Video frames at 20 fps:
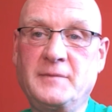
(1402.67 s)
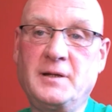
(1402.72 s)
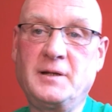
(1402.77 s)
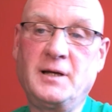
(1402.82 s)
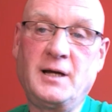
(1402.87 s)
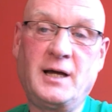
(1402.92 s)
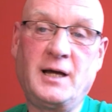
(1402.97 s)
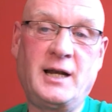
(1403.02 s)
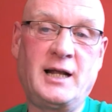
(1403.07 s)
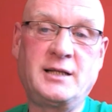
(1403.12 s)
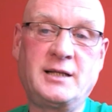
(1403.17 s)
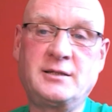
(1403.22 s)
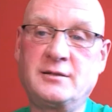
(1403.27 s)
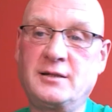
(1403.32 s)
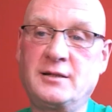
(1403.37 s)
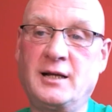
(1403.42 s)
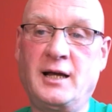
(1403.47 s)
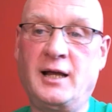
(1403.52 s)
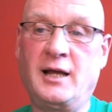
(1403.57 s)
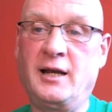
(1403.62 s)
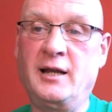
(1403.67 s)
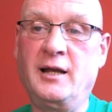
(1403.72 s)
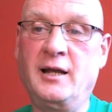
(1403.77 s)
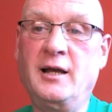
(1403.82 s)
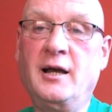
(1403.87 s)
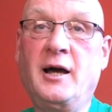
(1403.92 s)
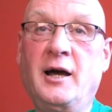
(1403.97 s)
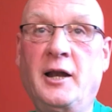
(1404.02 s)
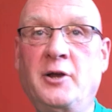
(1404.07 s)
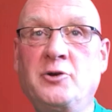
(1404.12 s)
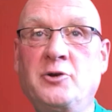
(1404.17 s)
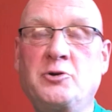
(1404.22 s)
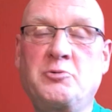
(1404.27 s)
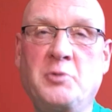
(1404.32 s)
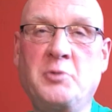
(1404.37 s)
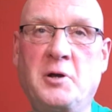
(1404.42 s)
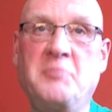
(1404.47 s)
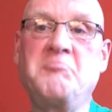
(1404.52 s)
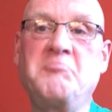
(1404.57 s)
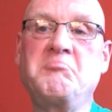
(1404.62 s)
Mm. And he just
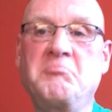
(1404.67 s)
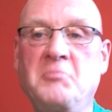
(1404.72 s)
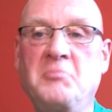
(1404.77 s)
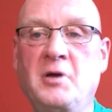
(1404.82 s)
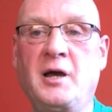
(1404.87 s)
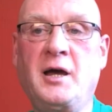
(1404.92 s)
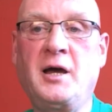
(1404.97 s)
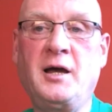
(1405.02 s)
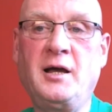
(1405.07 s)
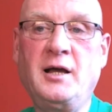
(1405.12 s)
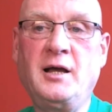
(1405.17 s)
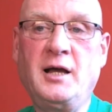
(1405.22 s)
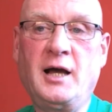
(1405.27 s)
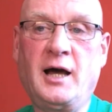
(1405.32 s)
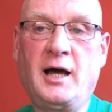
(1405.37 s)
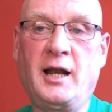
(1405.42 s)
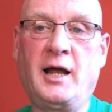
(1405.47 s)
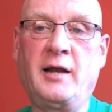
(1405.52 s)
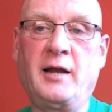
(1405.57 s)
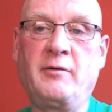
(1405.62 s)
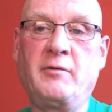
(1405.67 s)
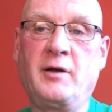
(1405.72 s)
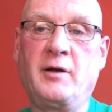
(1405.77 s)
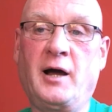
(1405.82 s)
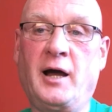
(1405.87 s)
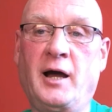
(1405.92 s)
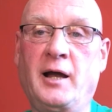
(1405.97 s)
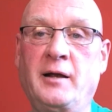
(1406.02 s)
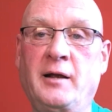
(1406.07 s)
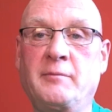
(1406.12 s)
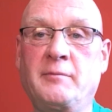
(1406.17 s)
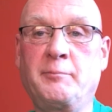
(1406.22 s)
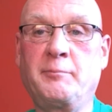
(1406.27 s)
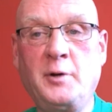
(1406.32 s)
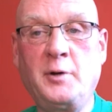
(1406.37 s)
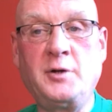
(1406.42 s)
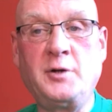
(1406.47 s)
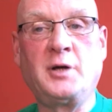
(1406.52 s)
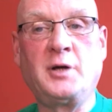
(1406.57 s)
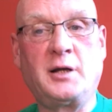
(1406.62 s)
went, "Yeah." And I
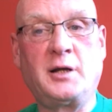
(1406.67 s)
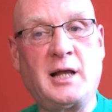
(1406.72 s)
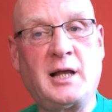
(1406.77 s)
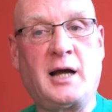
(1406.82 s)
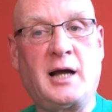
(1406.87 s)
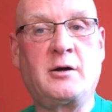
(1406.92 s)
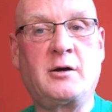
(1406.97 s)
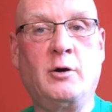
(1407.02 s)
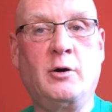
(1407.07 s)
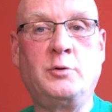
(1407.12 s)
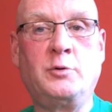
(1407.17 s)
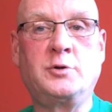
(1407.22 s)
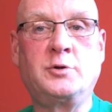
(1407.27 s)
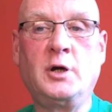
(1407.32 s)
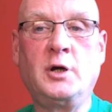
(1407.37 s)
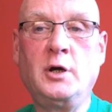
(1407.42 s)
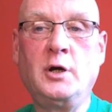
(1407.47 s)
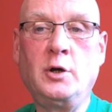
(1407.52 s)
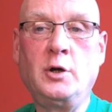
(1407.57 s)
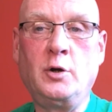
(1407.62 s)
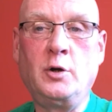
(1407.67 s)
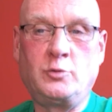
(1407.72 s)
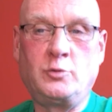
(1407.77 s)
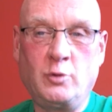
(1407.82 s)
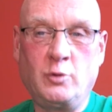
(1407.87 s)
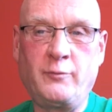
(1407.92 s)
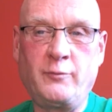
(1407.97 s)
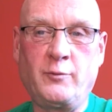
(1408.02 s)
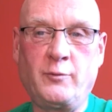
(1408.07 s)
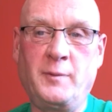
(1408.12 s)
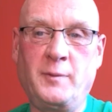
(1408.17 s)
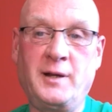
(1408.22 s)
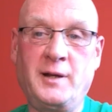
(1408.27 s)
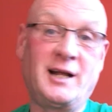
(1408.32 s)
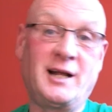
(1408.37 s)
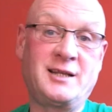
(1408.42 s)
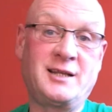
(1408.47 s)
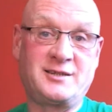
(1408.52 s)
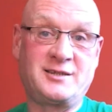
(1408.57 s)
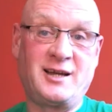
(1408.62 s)
appreciate that coach. Who'd done it for me,
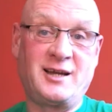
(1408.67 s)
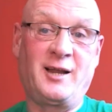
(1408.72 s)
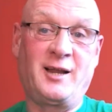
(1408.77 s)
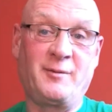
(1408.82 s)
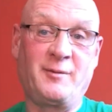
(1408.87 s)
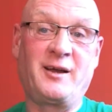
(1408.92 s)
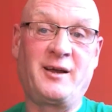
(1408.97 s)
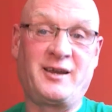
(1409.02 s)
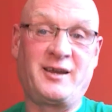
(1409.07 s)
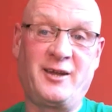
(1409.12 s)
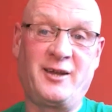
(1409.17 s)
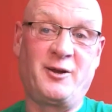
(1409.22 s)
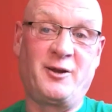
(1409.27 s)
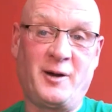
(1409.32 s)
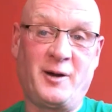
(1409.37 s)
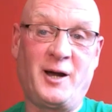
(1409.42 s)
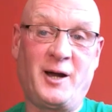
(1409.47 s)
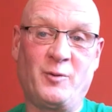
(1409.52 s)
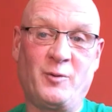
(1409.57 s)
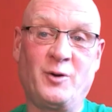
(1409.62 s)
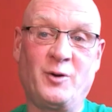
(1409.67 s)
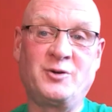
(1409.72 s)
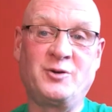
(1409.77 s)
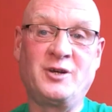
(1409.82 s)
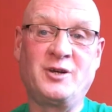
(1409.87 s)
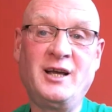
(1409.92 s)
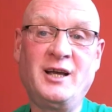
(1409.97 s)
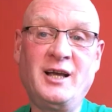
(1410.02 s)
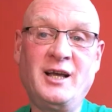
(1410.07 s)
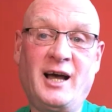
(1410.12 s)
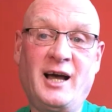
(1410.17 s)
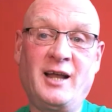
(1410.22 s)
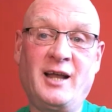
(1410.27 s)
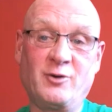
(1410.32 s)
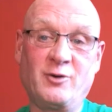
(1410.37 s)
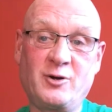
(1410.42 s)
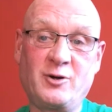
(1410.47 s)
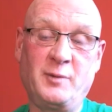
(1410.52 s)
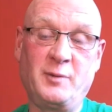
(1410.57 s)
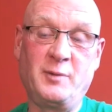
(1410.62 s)
that scallywag kid who I was, and
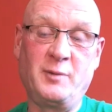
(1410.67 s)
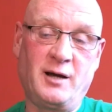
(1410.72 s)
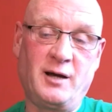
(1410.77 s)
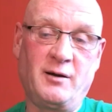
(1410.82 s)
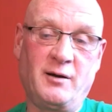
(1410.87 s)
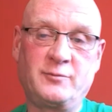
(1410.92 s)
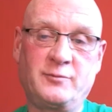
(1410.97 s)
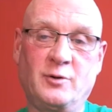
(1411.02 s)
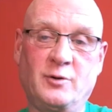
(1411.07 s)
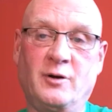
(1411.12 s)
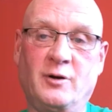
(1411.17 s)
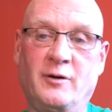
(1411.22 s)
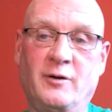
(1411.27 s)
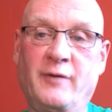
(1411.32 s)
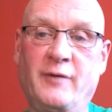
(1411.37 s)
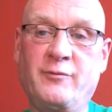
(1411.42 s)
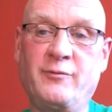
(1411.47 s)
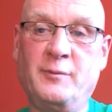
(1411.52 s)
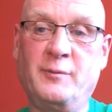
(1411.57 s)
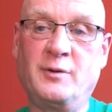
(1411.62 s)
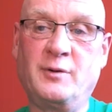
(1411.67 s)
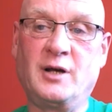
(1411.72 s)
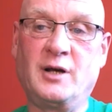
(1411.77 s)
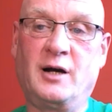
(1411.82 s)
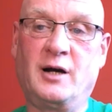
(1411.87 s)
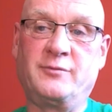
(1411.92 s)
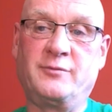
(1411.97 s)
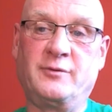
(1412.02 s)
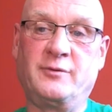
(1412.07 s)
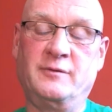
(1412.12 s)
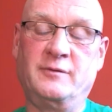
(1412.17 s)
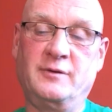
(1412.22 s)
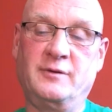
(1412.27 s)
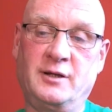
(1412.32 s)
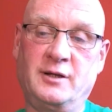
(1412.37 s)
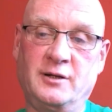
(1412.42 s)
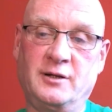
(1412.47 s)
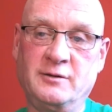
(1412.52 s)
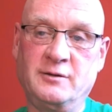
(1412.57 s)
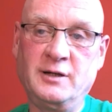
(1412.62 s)
look at me now, I've done all right for myself, and you
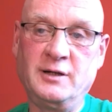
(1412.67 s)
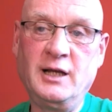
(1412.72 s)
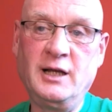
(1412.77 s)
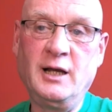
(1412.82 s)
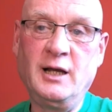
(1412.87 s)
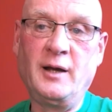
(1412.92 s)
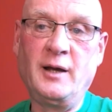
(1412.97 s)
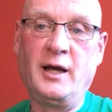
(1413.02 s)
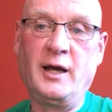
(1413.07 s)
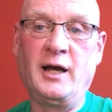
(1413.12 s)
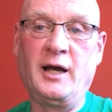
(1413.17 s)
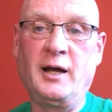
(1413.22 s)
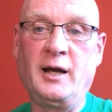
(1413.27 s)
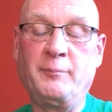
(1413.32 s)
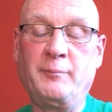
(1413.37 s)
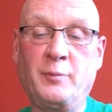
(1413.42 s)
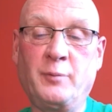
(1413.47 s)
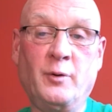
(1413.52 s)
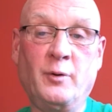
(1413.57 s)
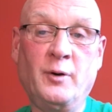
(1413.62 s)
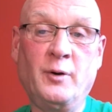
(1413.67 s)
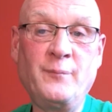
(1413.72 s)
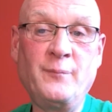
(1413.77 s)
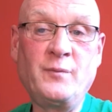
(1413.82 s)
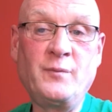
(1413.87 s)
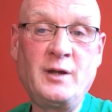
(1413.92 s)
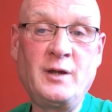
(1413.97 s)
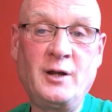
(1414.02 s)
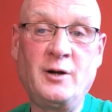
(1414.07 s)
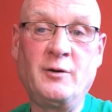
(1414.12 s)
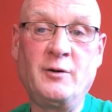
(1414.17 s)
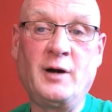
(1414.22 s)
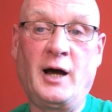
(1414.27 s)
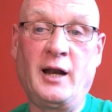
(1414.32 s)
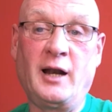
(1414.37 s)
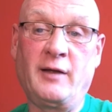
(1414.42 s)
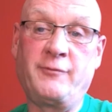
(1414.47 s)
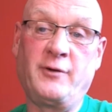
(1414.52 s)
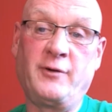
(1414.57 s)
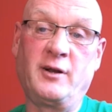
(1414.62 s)
know, but you know,
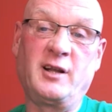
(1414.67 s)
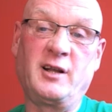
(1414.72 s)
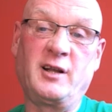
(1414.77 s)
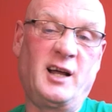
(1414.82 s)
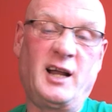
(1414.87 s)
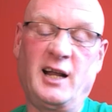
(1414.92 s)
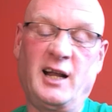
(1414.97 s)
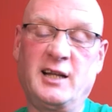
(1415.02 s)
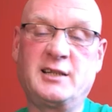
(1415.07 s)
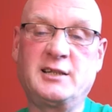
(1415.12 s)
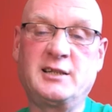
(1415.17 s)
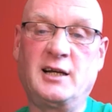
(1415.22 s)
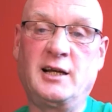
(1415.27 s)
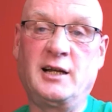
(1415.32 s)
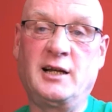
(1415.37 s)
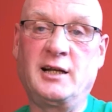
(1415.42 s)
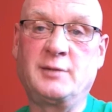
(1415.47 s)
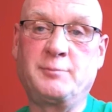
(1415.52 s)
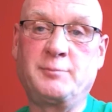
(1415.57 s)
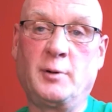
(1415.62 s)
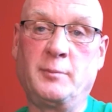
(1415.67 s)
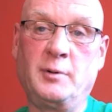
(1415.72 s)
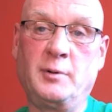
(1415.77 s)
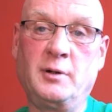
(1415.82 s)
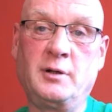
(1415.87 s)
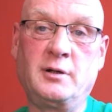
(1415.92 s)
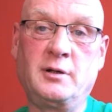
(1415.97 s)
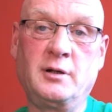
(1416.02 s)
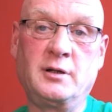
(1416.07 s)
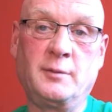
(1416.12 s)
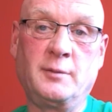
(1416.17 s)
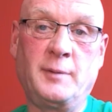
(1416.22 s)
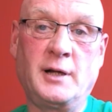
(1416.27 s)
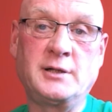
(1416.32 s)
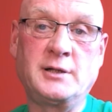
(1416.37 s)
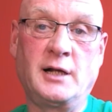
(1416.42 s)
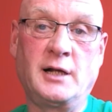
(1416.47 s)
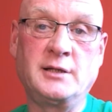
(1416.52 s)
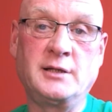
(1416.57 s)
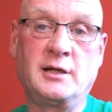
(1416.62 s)
and I think that's probably the
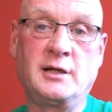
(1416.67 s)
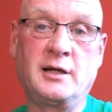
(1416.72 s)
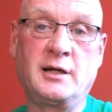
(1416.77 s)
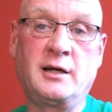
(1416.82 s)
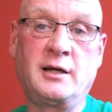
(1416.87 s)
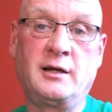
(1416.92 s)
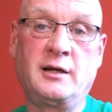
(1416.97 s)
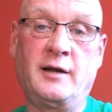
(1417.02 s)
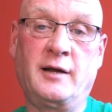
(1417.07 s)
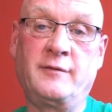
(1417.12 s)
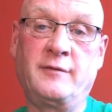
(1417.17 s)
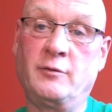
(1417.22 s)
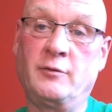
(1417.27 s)
best answer I can get.